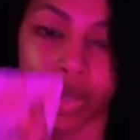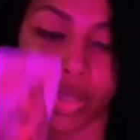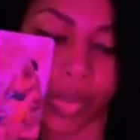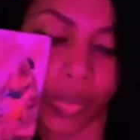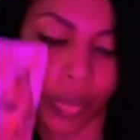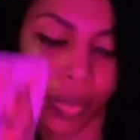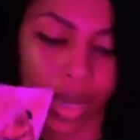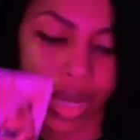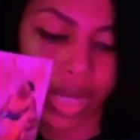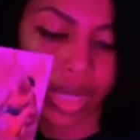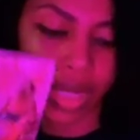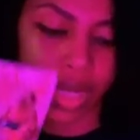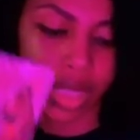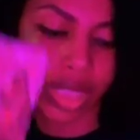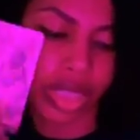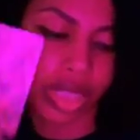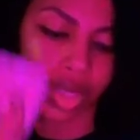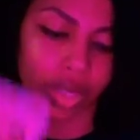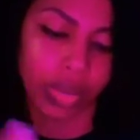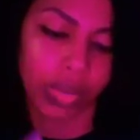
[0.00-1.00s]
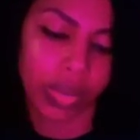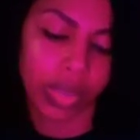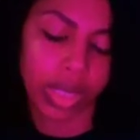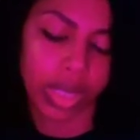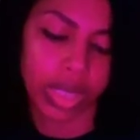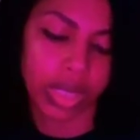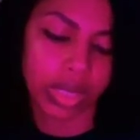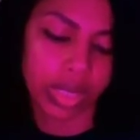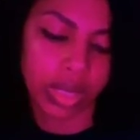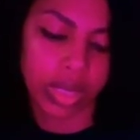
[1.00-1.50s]
The way they do
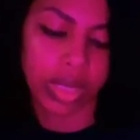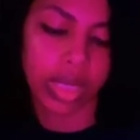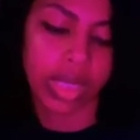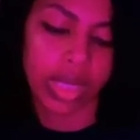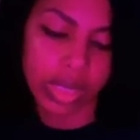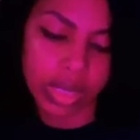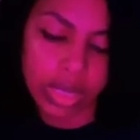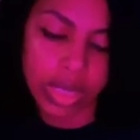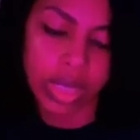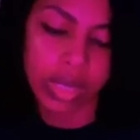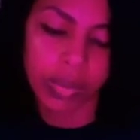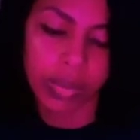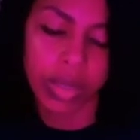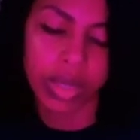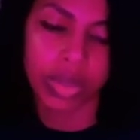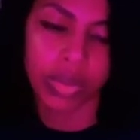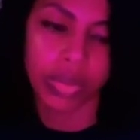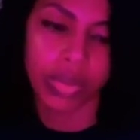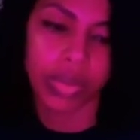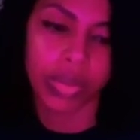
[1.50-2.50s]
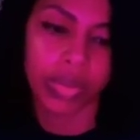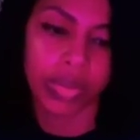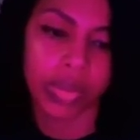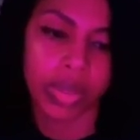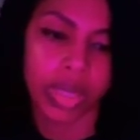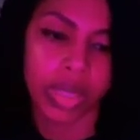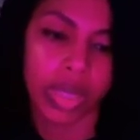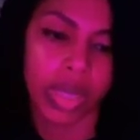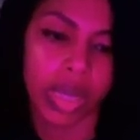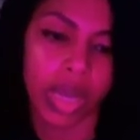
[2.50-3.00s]
it is going to be through
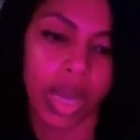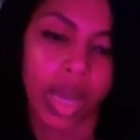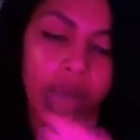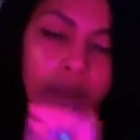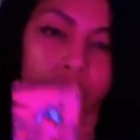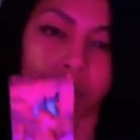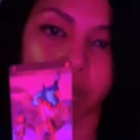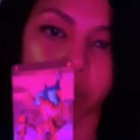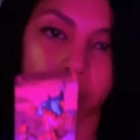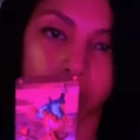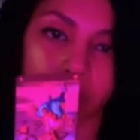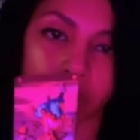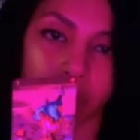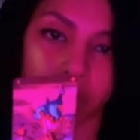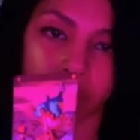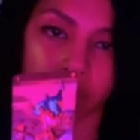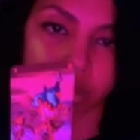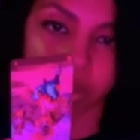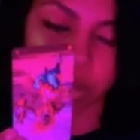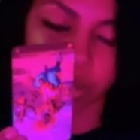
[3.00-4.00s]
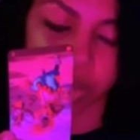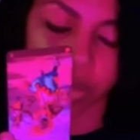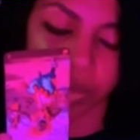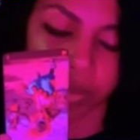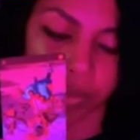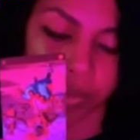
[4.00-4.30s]
the Pentacles.